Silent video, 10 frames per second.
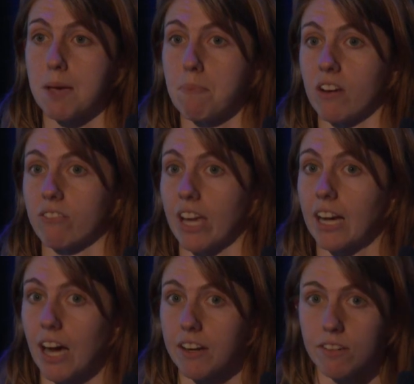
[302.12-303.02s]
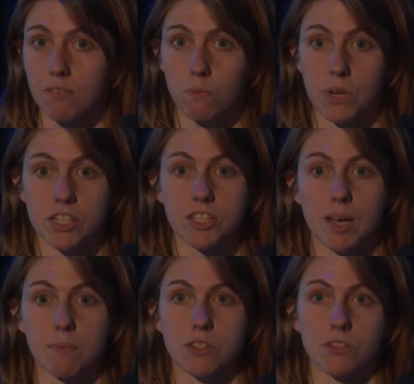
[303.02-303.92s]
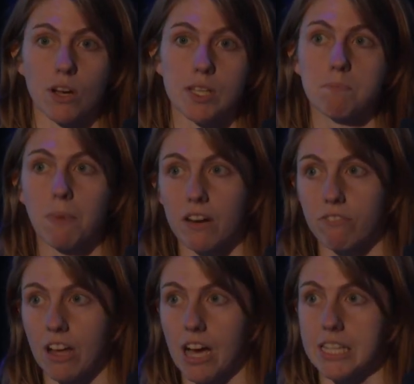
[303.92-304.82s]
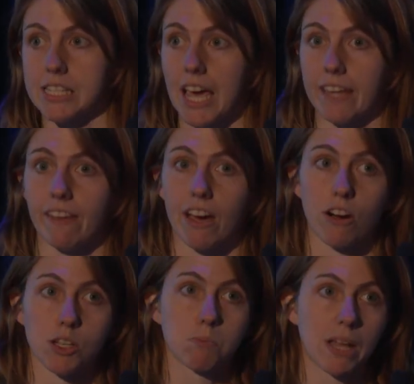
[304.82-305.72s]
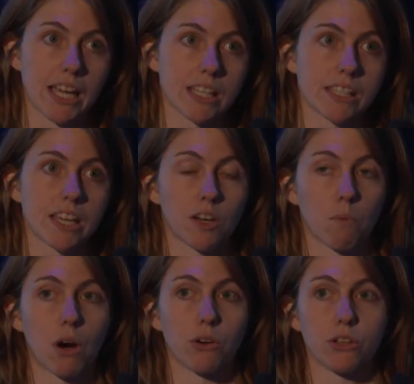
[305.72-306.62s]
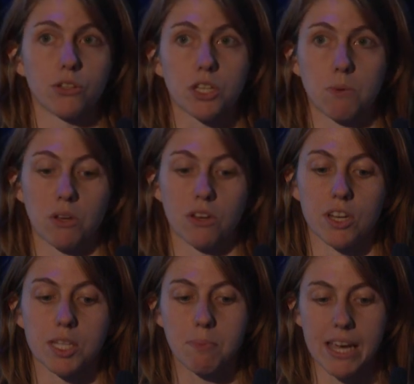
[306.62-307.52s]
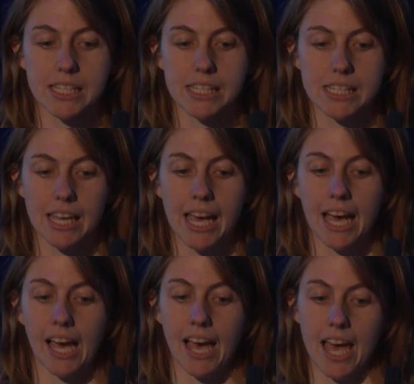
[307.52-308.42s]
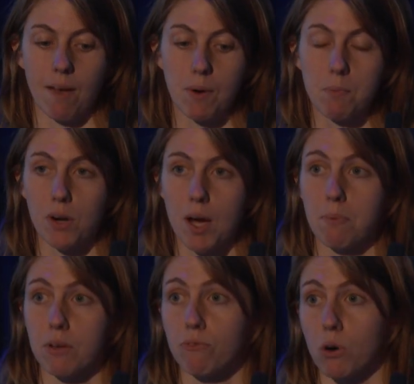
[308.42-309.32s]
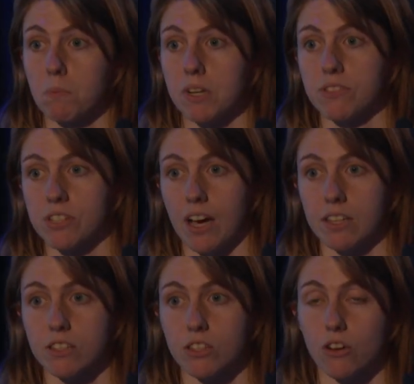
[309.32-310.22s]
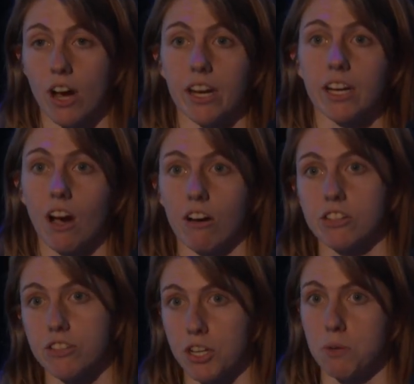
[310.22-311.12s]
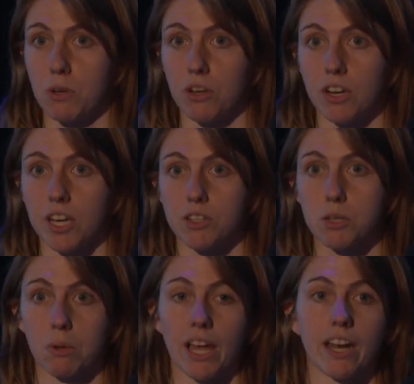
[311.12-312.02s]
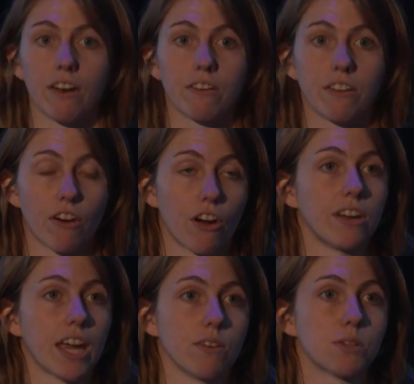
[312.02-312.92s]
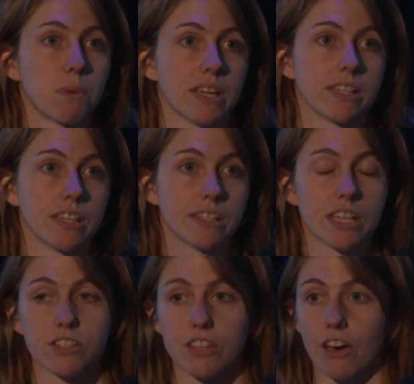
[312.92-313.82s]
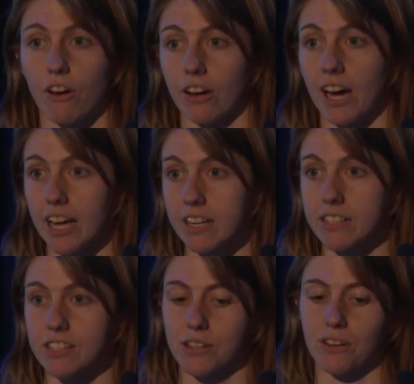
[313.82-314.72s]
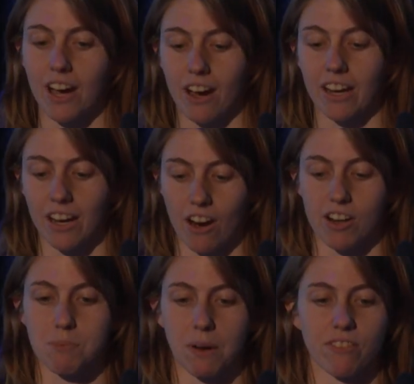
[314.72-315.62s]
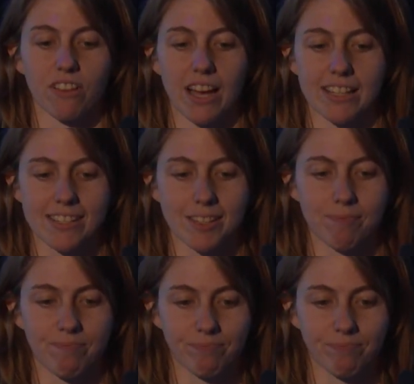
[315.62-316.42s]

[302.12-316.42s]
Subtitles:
a butterfly garden, which demonstrates butterflies and their host plants in a well-used community space. And we put up informative signs to try and encourage the community to plant their own native species into their own gardens to encourage butterflies.